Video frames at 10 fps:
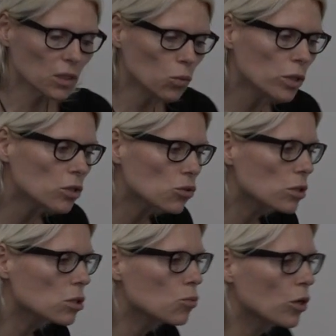which
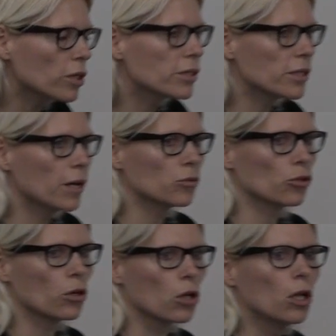is more
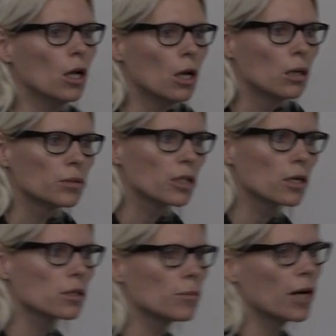conceptual,
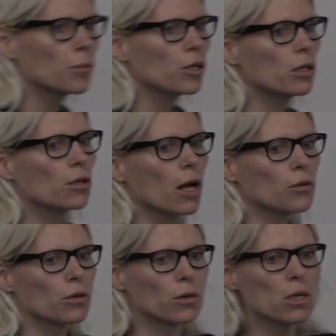because it might be that
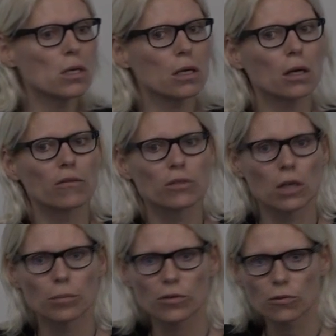you're thinking of the
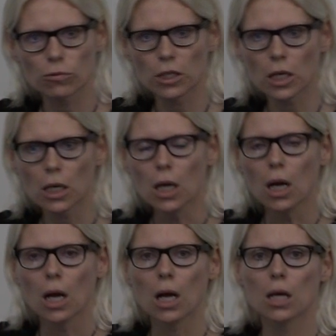number 3,
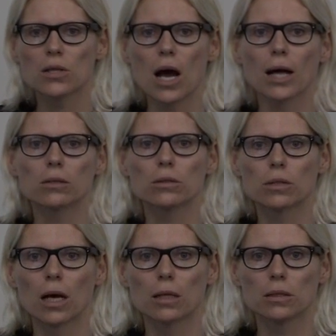and that could
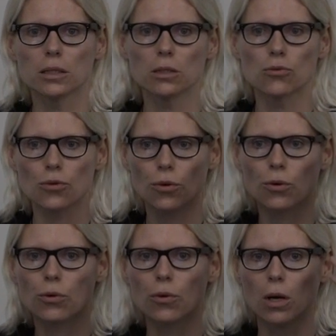then lead
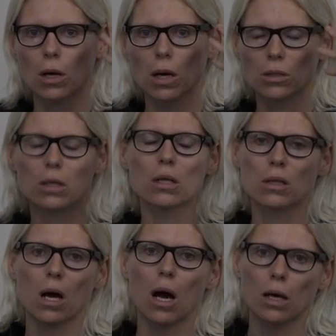to another
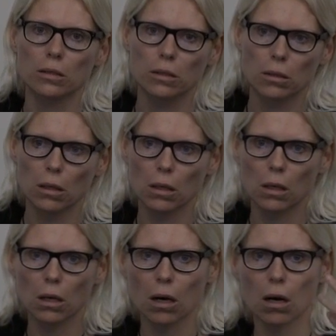thought
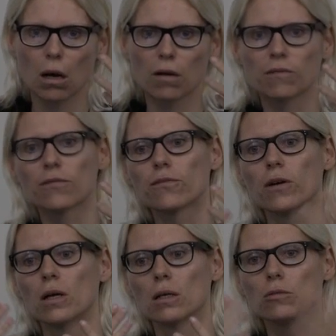of
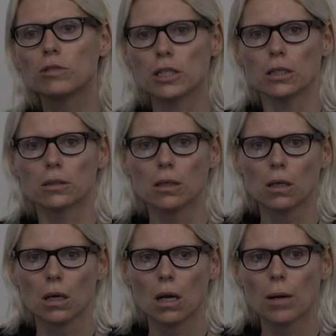green.
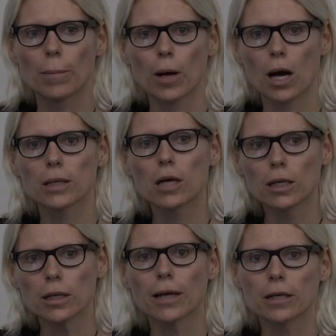But
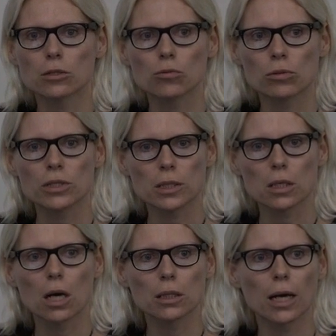unlike, as we will
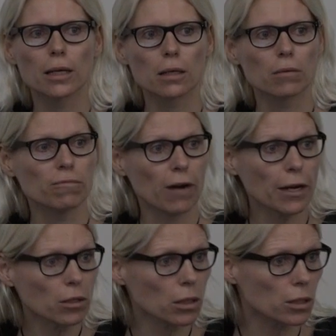see, unlike a
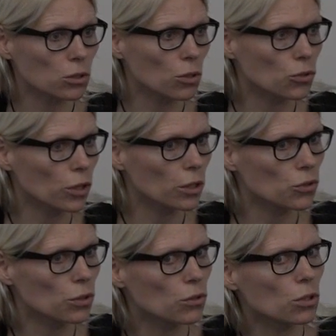regular
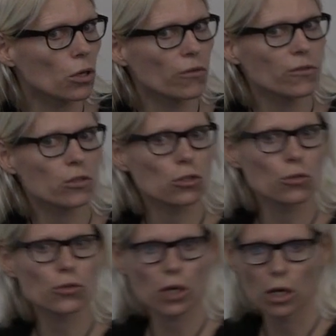association, so if you
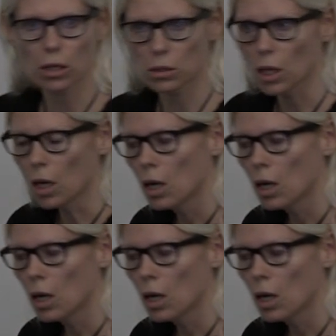associate